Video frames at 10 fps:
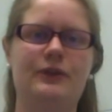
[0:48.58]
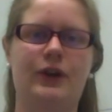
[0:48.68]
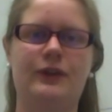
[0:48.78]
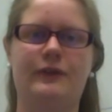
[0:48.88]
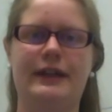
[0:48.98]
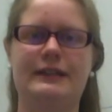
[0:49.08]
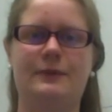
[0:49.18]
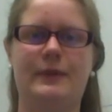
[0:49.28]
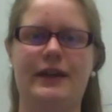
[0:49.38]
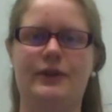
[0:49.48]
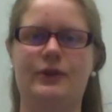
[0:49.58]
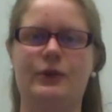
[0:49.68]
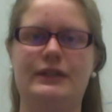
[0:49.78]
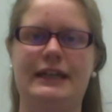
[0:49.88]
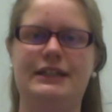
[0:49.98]
growth factor beta, or
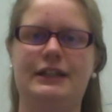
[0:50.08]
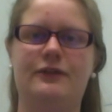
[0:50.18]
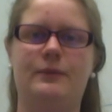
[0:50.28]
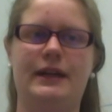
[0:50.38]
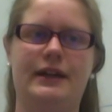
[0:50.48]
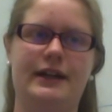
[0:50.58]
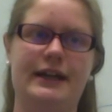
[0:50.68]
TGF-beta,